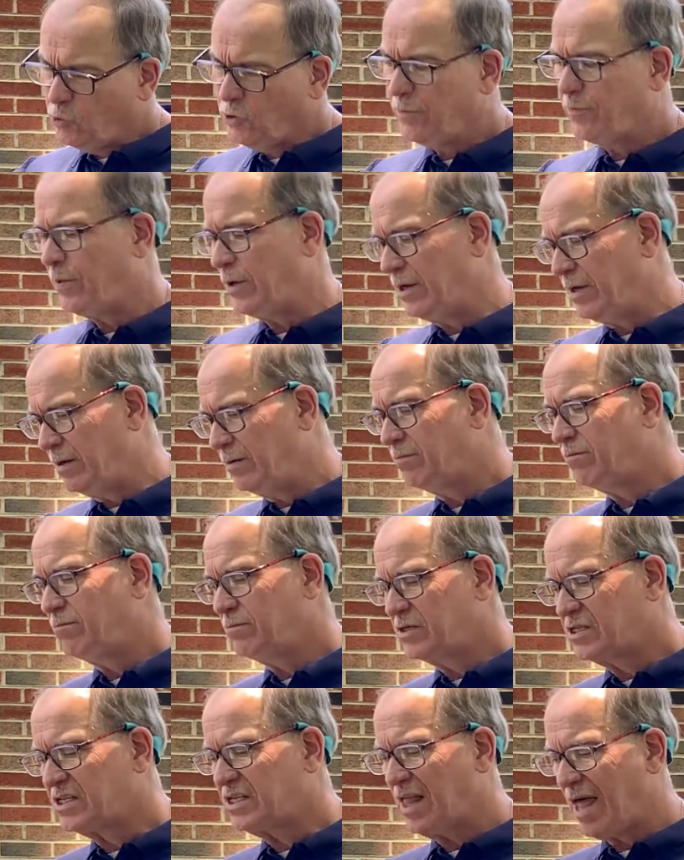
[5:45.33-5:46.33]
been
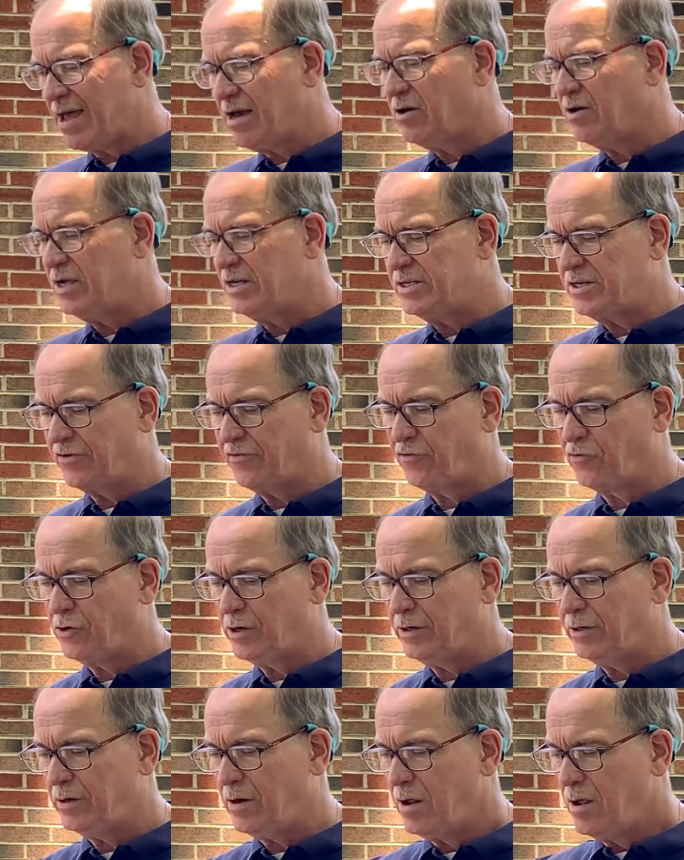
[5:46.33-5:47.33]
slightly
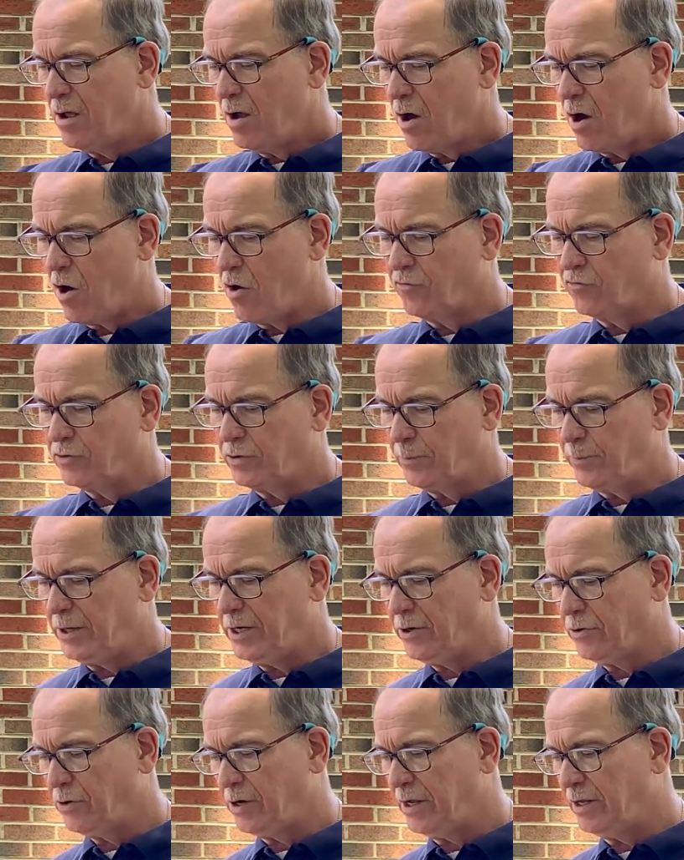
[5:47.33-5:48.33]
different over the
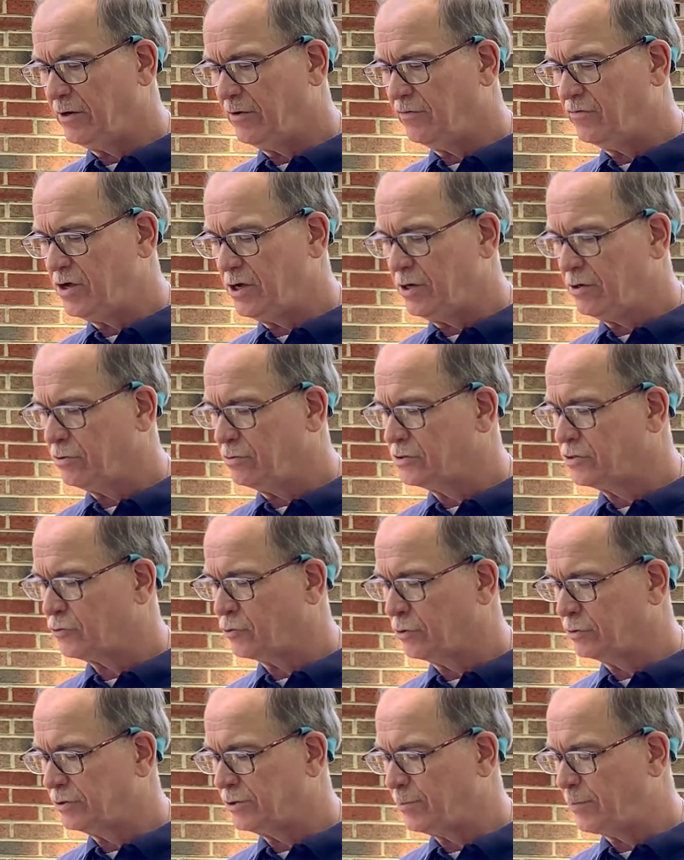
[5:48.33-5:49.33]
period of years
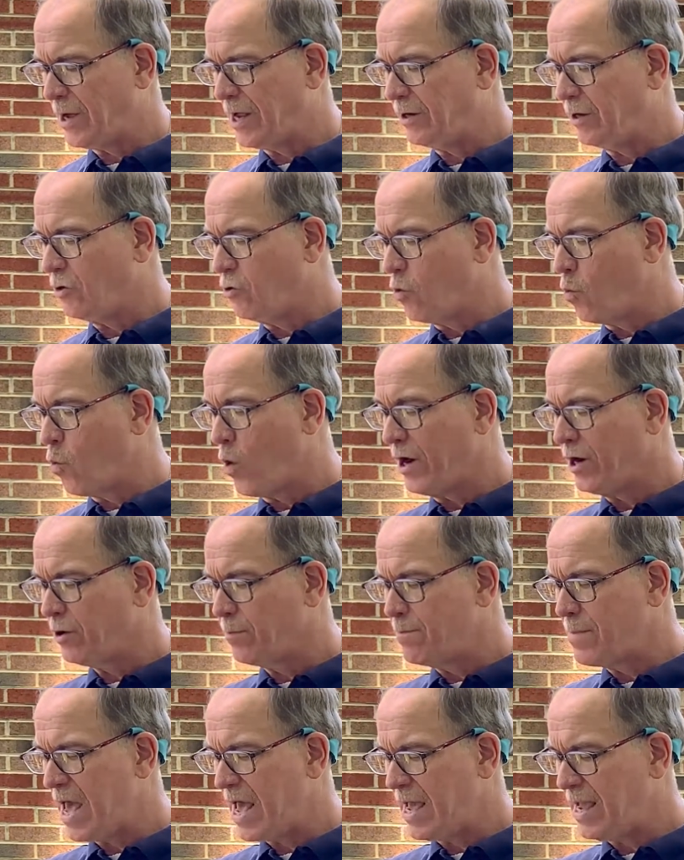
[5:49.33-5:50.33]
or depending on where
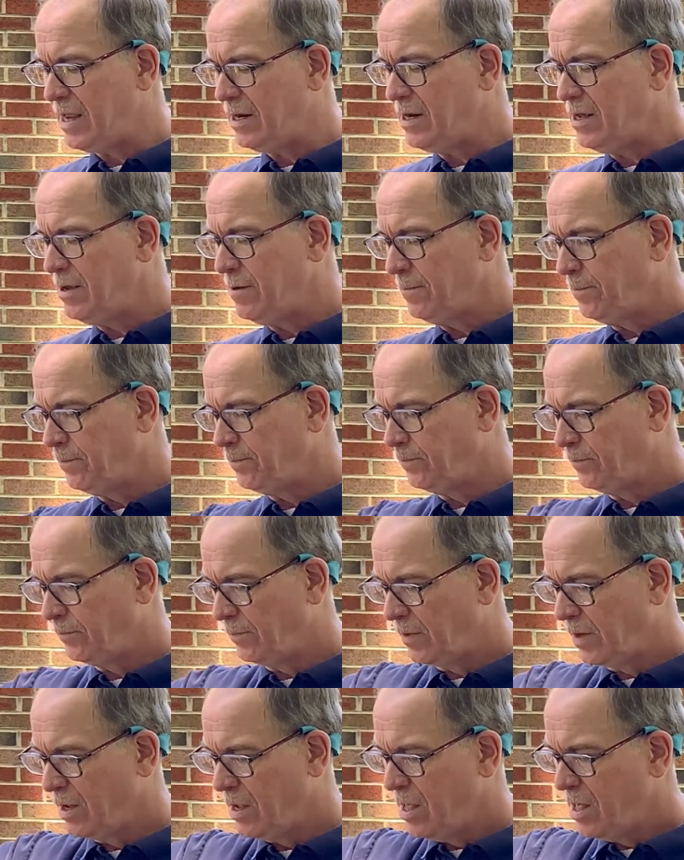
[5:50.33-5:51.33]
made.
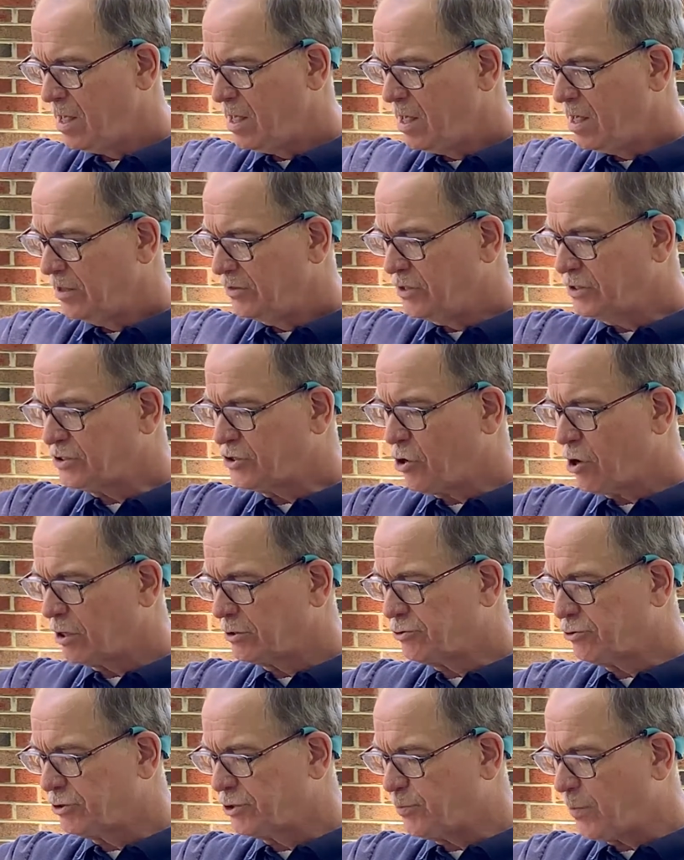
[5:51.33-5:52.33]
This
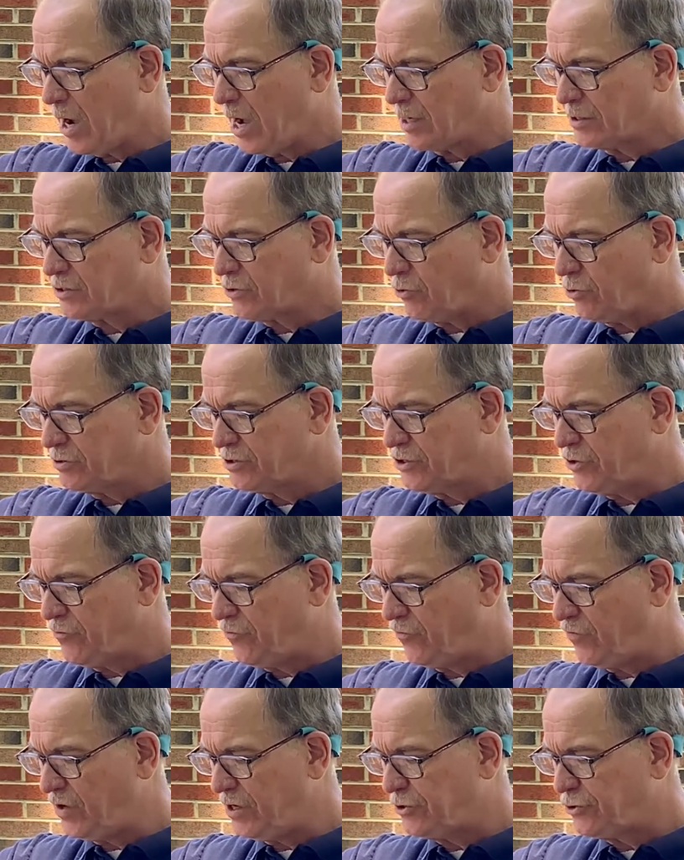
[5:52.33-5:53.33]
cartridge box also
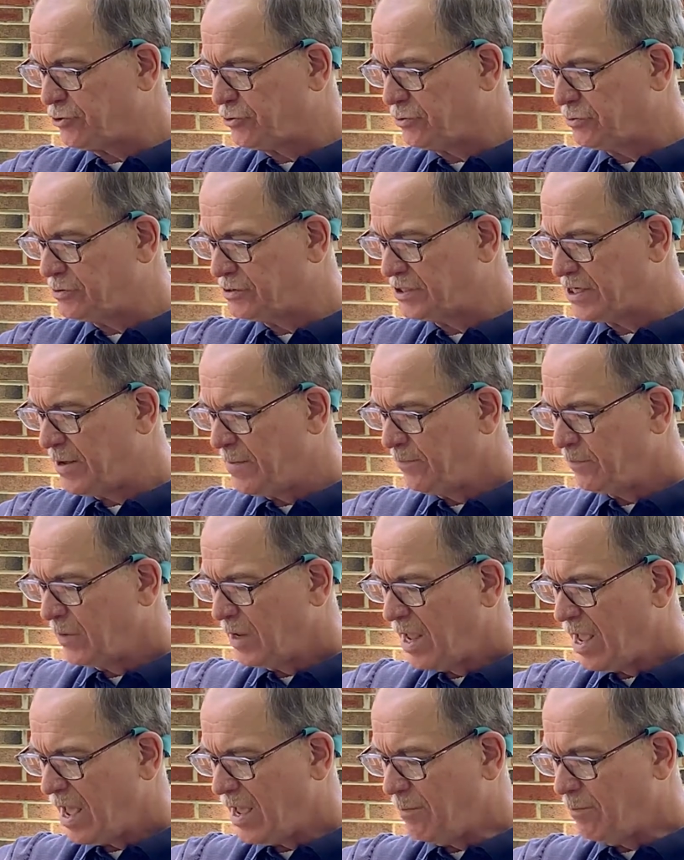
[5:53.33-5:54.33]
features
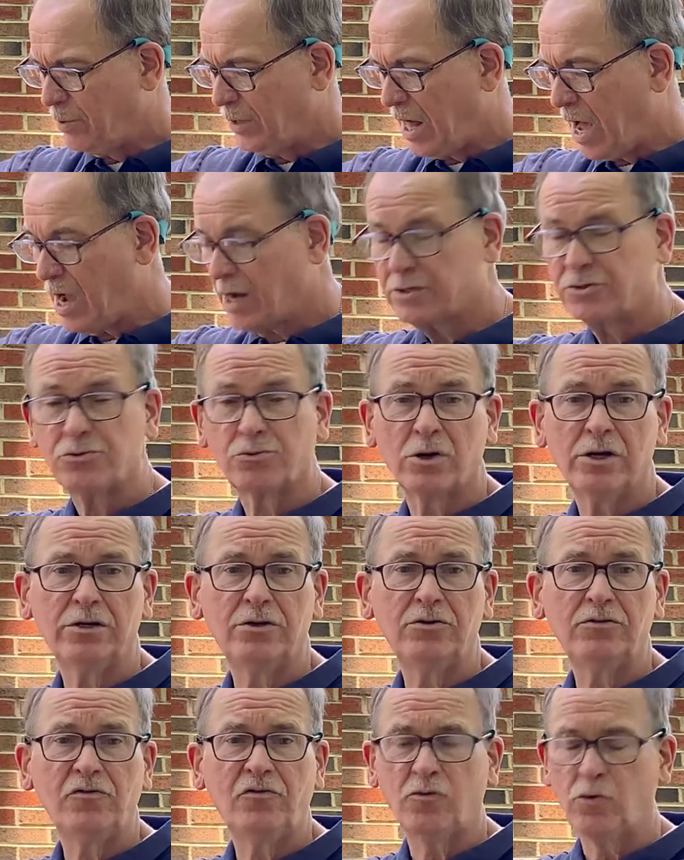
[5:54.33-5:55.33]
a block
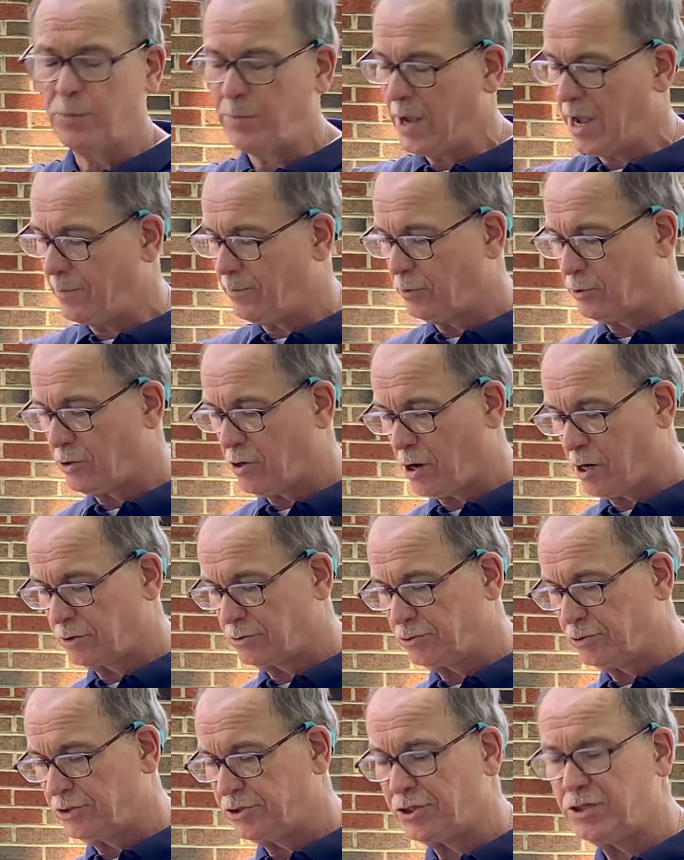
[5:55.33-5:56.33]
drilled for paper
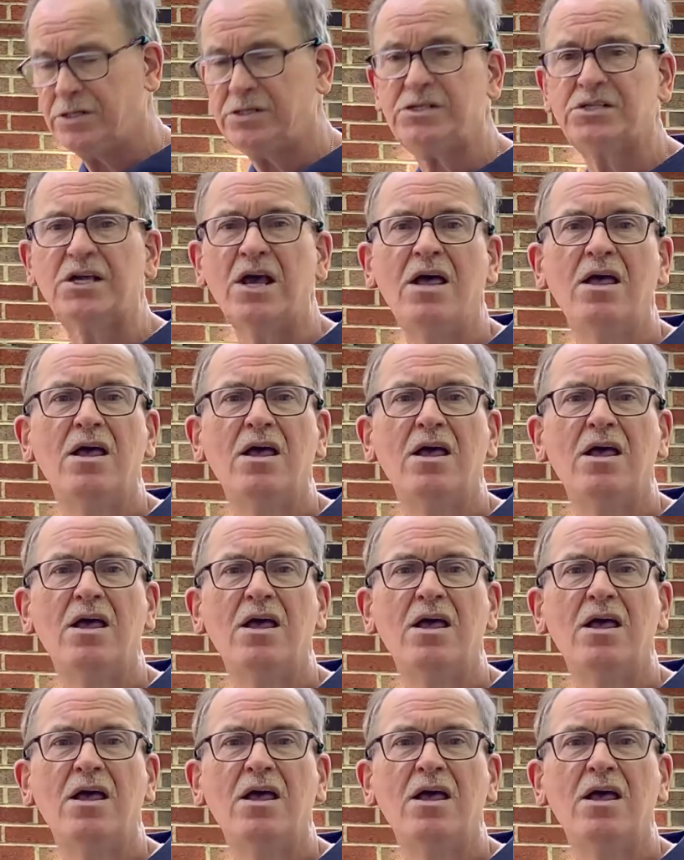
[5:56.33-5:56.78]
cartridges.